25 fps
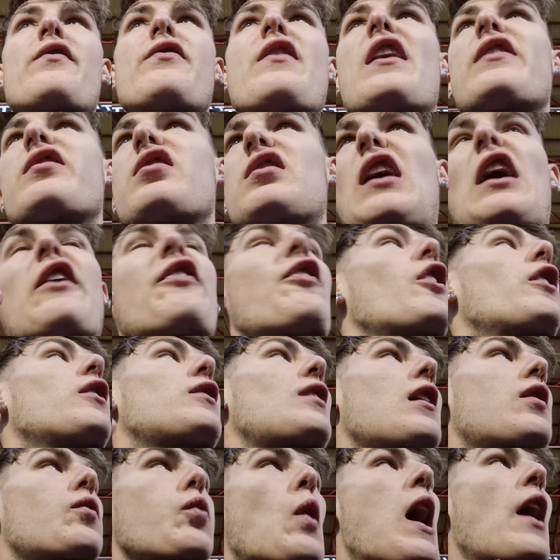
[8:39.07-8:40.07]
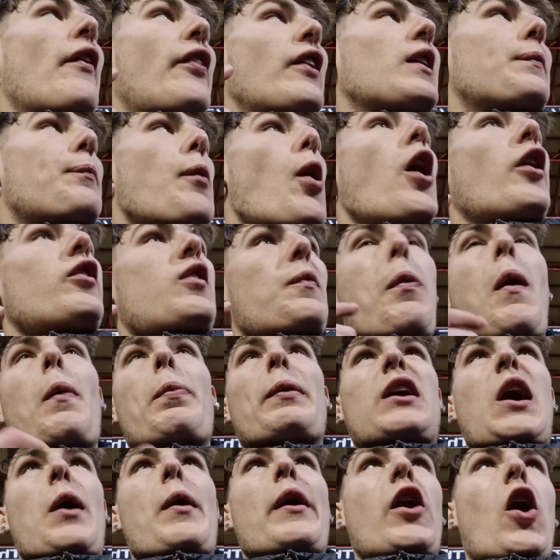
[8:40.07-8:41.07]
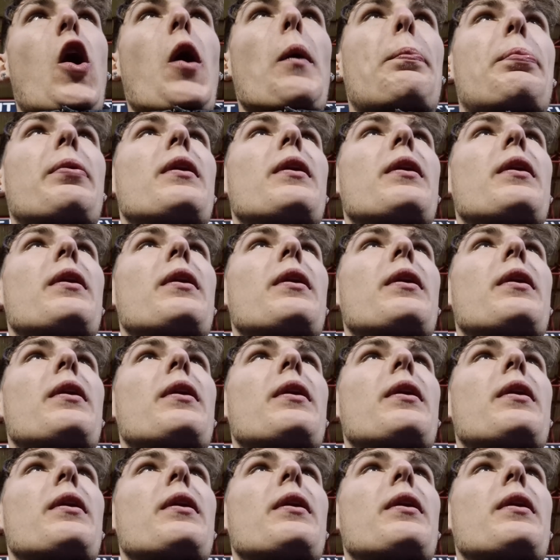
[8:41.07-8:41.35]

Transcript: That's the difference. That's why these boys are probably going up.